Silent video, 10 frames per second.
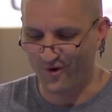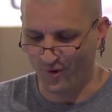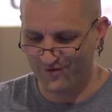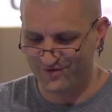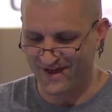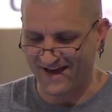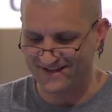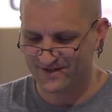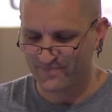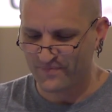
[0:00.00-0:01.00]
all of
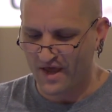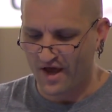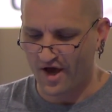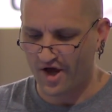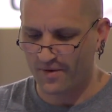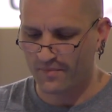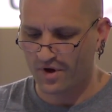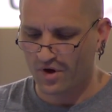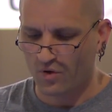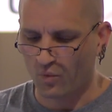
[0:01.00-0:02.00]
that,
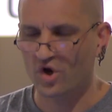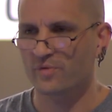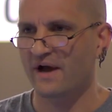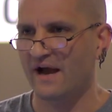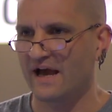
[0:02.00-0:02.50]
what about